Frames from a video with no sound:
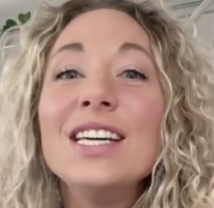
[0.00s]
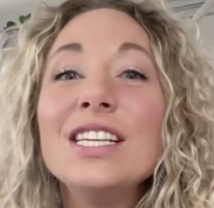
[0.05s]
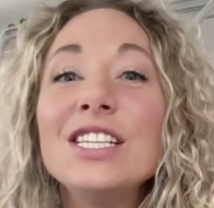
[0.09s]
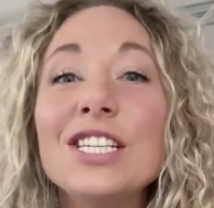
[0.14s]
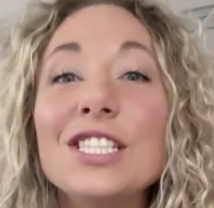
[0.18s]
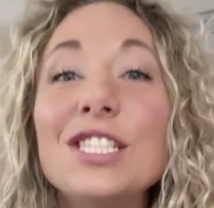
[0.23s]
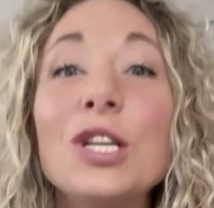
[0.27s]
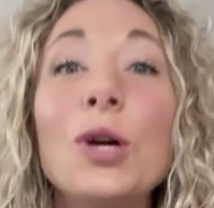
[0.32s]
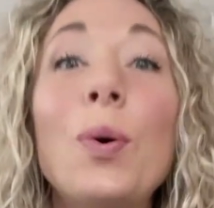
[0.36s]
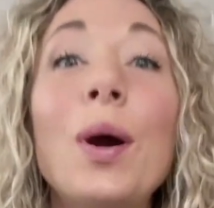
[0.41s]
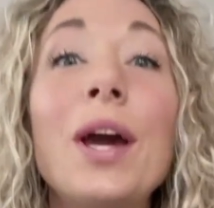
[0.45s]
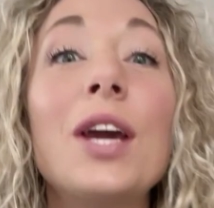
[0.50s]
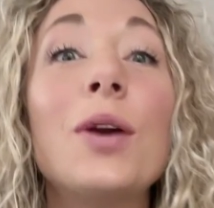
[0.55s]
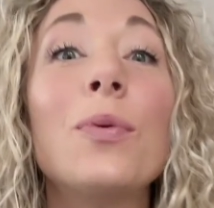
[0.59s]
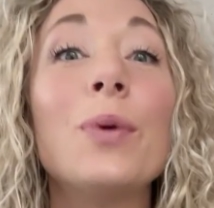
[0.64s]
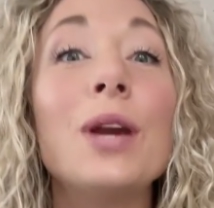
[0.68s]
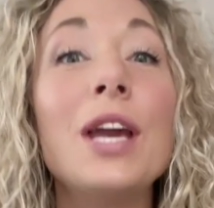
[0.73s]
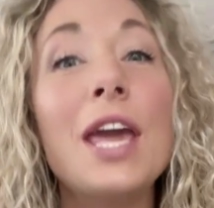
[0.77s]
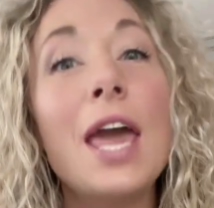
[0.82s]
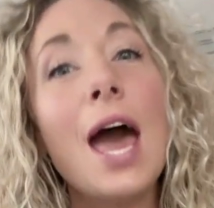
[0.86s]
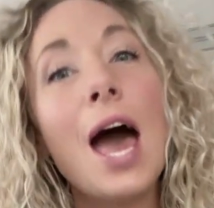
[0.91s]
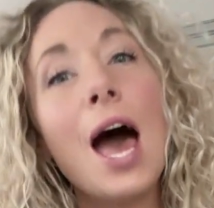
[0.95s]
just a quick
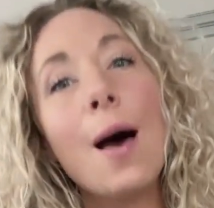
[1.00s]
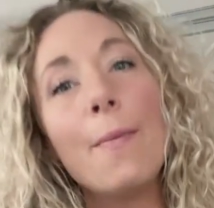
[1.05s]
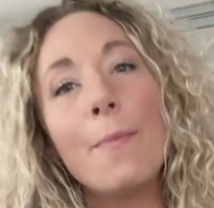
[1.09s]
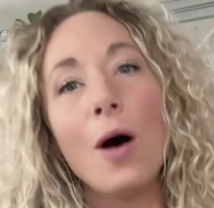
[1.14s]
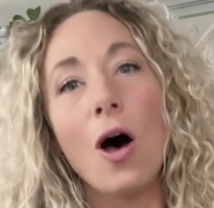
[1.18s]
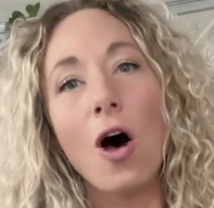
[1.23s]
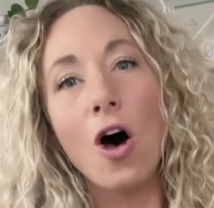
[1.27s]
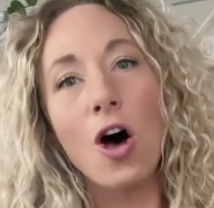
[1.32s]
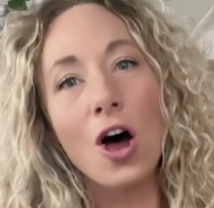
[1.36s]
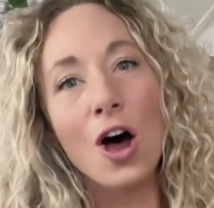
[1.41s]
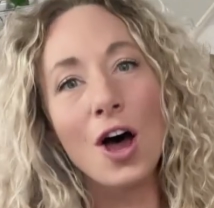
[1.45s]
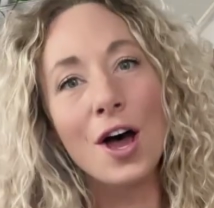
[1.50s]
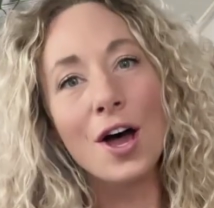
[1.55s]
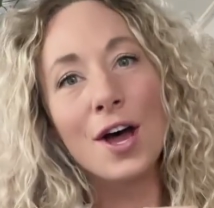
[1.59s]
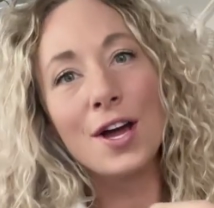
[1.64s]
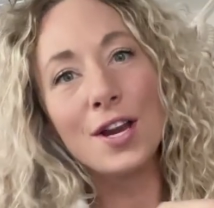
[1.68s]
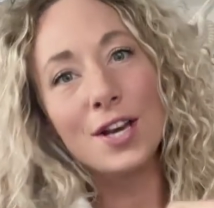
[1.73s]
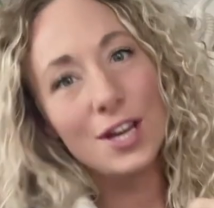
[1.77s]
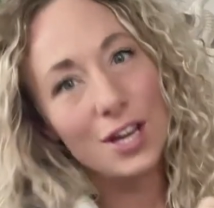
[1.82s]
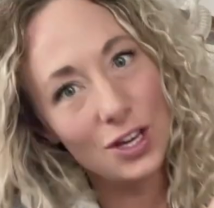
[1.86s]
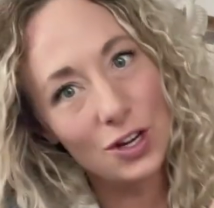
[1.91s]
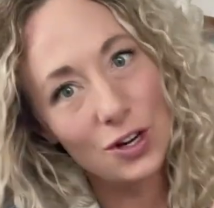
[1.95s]
recap
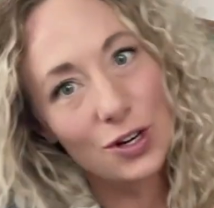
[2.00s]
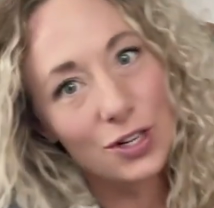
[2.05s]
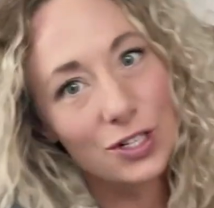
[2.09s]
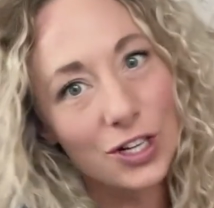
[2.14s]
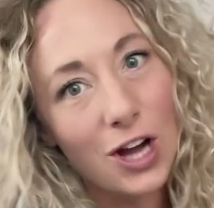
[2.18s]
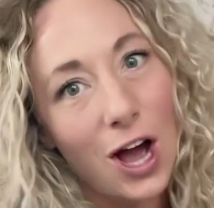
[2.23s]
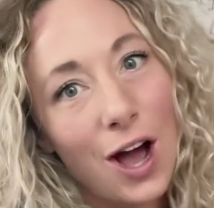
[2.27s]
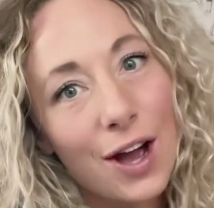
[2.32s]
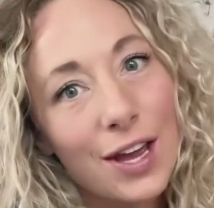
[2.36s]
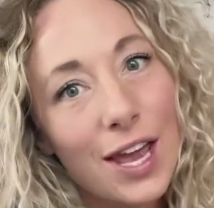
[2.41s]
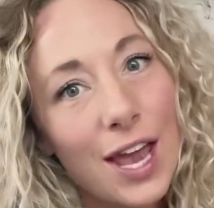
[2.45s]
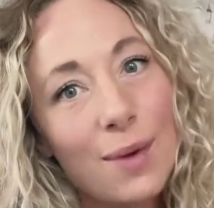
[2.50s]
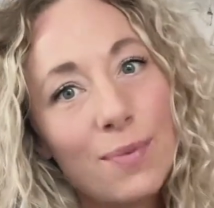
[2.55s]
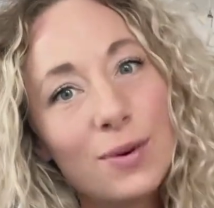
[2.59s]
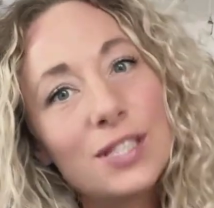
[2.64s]
on your dock cable